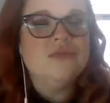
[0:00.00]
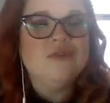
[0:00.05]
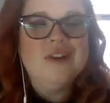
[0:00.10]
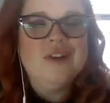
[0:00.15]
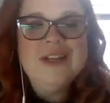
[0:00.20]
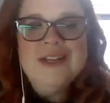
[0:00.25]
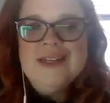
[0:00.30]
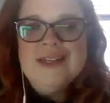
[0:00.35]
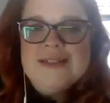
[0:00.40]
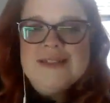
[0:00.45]

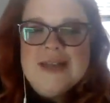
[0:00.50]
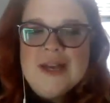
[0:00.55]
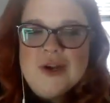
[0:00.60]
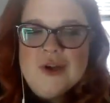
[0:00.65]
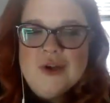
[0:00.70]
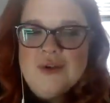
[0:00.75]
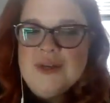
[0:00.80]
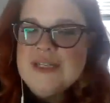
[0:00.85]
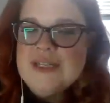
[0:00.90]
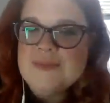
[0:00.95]
Frank has
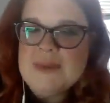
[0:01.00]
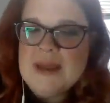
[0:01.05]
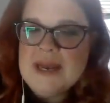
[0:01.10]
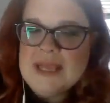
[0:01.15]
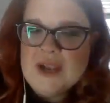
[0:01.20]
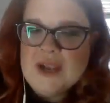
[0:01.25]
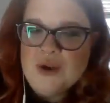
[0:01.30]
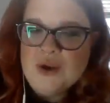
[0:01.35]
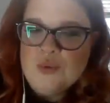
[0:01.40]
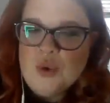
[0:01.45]
narrowed his
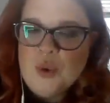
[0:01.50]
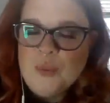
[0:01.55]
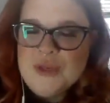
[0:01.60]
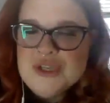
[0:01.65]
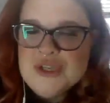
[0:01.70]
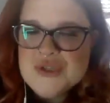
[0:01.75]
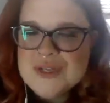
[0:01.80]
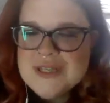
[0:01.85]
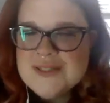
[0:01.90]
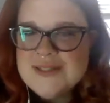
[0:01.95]
Medicare
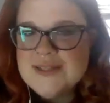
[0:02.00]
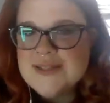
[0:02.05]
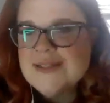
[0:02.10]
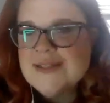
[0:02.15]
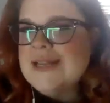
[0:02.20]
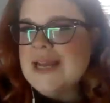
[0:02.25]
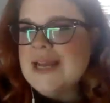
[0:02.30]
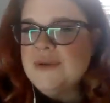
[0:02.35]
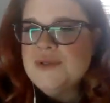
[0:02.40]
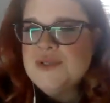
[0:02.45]
enrollment choices
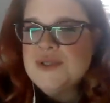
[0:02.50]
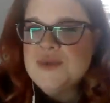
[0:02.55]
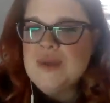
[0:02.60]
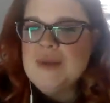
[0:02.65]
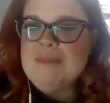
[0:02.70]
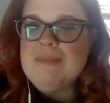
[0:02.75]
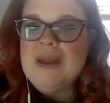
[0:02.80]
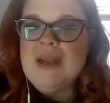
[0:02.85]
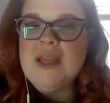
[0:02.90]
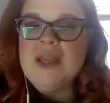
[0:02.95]
down to
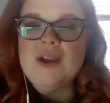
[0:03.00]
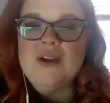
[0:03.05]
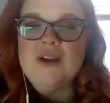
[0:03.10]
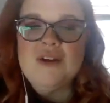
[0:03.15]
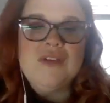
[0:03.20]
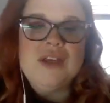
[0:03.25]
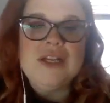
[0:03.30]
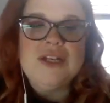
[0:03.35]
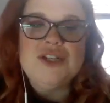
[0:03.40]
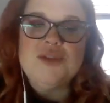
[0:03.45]
a Medicare
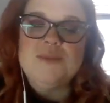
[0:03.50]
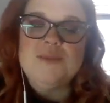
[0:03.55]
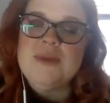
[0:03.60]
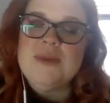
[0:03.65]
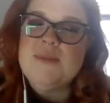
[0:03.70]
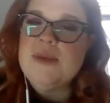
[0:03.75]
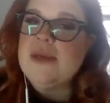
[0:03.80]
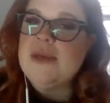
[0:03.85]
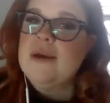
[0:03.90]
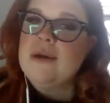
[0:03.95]
Advantage
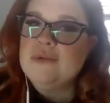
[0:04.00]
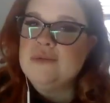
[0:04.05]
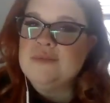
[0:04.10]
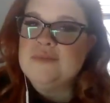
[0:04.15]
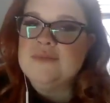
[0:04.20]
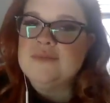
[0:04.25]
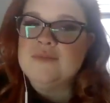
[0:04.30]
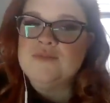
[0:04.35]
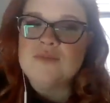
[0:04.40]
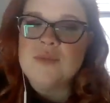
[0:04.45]
PPO.
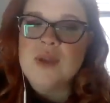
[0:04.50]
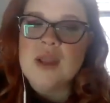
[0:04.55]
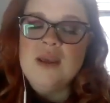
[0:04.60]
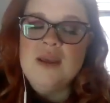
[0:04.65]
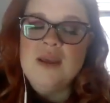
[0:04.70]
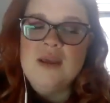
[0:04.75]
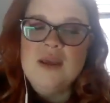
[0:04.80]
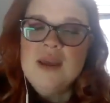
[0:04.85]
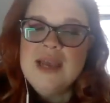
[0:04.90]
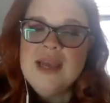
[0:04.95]

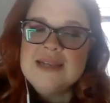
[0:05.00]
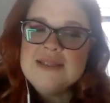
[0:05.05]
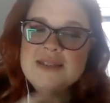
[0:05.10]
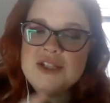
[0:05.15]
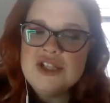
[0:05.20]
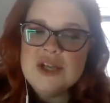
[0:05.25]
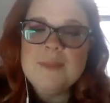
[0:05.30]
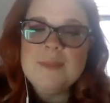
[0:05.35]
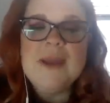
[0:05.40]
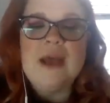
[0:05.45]
As a
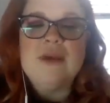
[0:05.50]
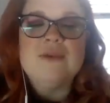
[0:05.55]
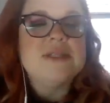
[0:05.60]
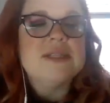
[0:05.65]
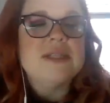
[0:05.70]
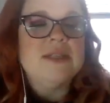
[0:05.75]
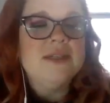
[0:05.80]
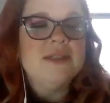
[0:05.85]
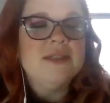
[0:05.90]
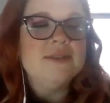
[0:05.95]
SHIP
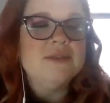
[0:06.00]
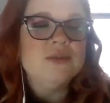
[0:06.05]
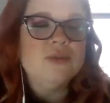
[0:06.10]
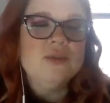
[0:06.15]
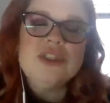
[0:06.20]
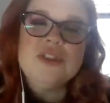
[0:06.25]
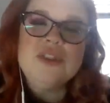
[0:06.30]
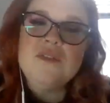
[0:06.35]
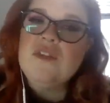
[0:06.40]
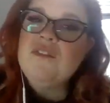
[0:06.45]
counselor,
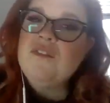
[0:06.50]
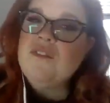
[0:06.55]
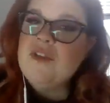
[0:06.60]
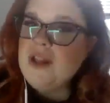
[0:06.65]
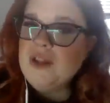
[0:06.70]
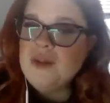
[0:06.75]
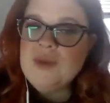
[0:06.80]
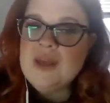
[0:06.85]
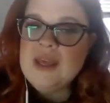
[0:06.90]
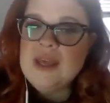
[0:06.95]
which of the
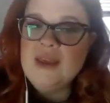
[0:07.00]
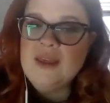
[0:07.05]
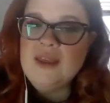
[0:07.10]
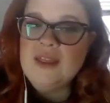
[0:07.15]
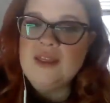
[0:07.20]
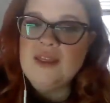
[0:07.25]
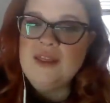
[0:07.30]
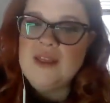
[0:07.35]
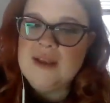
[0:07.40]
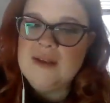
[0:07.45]

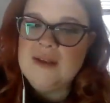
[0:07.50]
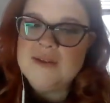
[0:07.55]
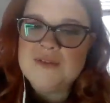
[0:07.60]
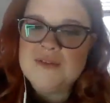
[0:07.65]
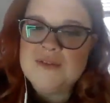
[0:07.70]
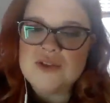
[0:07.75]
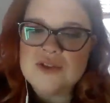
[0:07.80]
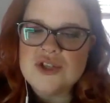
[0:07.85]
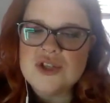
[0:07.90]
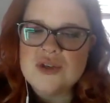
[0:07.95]
following
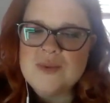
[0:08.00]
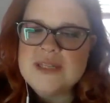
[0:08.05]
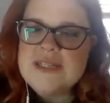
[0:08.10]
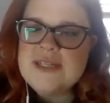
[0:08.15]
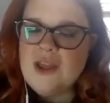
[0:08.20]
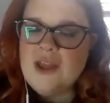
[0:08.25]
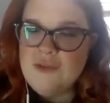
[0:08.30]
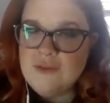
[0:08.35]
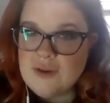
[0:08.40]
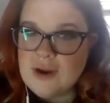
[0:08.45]
things should we
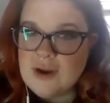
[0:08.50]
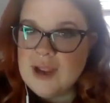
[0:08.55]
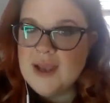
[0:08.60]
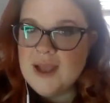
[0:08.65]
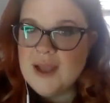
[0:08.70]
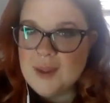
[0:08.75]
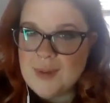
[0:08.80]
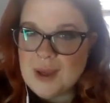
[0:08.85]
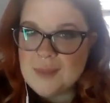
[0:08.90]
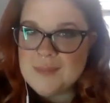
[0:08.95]
tell
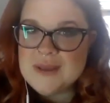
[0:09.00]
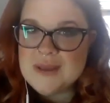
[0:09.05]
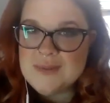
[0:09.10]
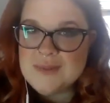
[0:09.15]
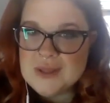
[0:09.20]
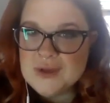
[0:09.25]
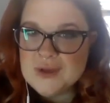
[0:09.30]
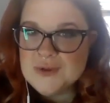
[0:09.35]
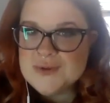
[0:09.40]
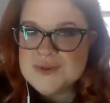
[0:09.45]
Frank about
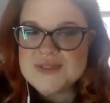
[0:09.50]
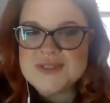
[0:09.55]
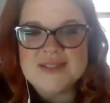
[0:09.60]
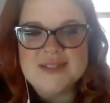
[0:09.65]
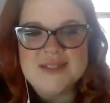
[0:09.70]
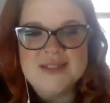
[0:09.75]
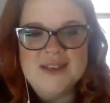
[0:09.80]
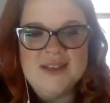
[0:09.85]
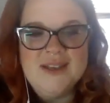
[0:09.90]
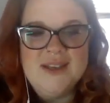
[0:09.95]

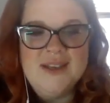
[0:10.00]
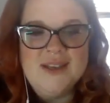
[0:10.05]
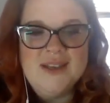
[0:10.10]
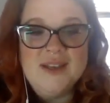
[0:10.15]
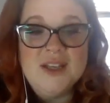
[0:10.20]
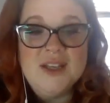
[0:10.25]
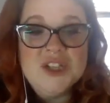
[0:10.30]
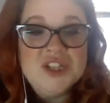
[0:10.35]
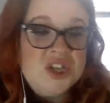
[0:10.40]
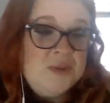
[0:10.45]
PPOs?
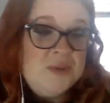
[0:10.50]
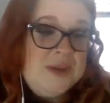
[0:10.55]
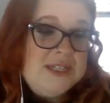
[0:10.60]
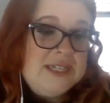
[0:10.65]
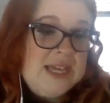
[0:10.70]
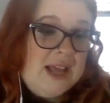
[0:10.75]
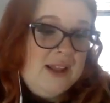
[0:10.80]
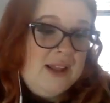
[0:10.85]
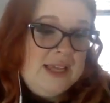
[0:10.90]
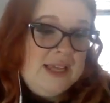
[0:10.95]
Should we
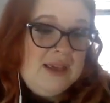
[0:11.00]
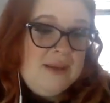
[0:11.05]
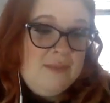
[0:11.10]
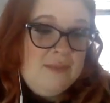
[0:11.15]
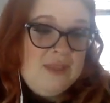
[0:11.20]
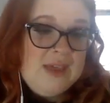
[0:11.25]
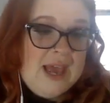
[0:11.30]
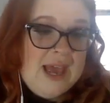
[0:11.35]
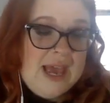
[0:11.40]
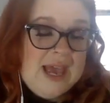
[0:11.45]
tell
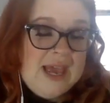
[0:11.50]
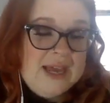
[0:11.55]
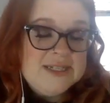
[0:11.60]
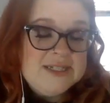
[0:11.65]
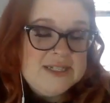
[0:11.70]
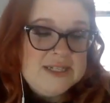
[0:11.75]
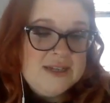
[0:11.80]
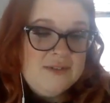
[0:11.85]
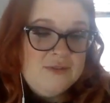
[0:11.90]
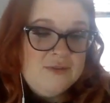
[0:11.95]
him
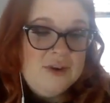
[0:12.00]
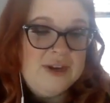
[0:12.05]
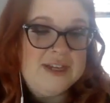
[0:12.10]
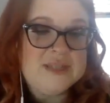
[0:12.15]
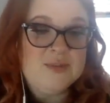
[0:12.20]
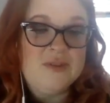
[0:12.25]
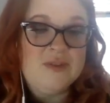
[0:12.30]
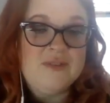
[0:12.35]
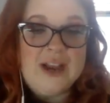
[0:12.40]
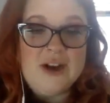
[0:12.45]
that
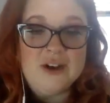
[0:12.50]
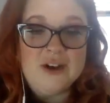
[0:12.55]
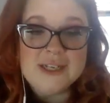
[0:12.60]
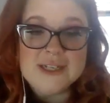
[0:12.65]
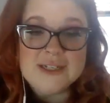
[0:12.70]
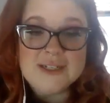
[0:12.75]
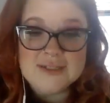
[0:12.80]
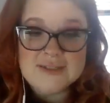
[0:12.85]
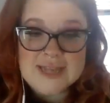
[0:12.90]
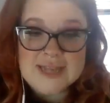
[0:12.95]
Frank's provider
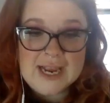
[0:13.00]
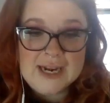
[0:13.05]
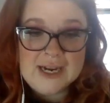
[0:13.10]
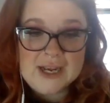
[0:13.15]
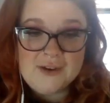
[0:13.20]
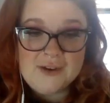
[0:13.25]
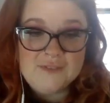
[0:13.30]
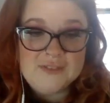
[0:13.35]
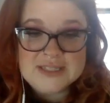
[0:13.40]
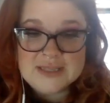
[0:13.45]
can decide
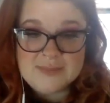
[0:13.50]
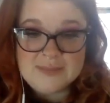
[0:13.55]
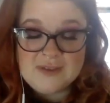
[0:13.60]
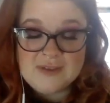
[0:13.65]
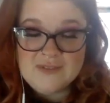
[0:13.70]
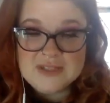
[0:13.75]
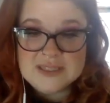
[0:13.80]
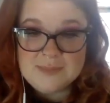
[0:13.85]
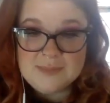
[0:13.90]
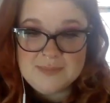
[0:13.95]
on a
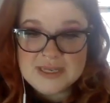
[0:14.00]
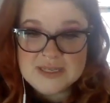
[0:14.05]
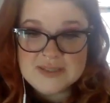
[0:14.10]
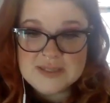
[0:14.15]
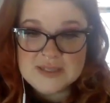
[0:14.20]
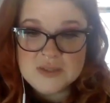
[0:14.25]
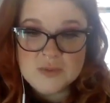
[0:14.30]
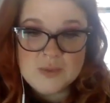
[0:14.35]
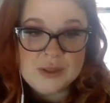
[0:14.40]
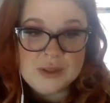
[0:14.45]
visit-by-visit
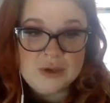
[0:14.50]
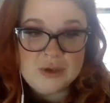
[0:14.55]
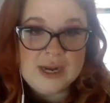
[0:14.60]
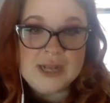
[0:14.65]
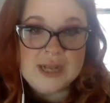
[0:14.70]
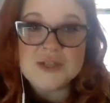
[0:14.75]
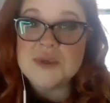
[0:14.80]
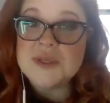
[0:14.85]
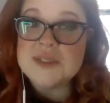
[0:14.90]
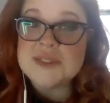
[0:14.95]
basis whether or
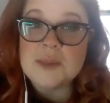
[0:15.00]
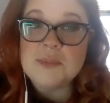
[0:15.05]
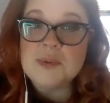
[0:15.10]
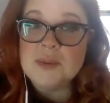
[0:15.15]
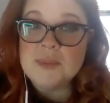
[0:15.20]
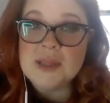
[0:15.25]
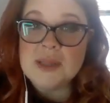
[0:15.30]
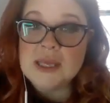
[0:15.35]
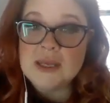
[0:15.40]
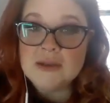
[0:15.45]
not to accept
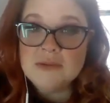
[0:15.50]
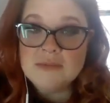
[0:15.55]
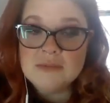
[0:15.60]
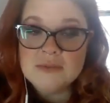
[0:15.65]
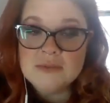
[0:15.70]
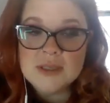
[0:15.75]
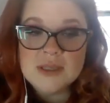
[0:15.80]
the plan?